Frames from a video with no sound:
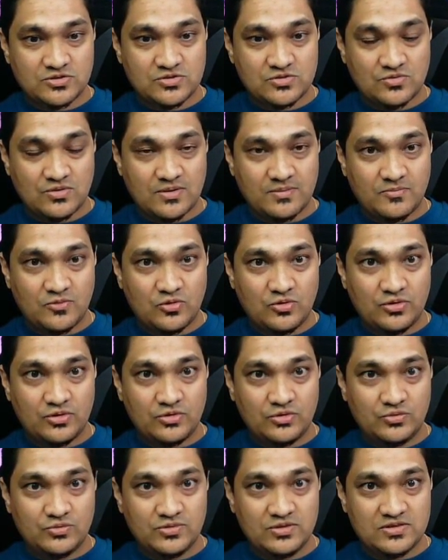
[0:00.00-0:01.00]
So I'm going to
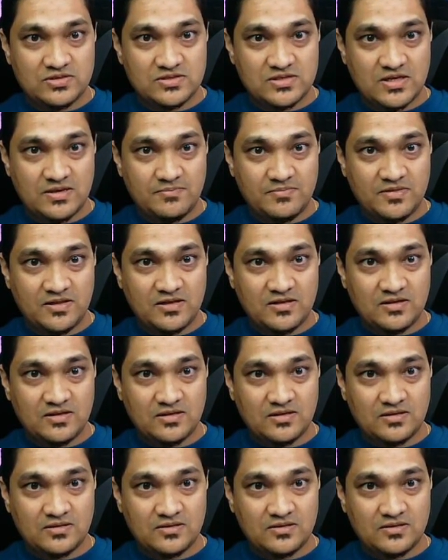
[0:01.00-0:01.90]
do the same thing.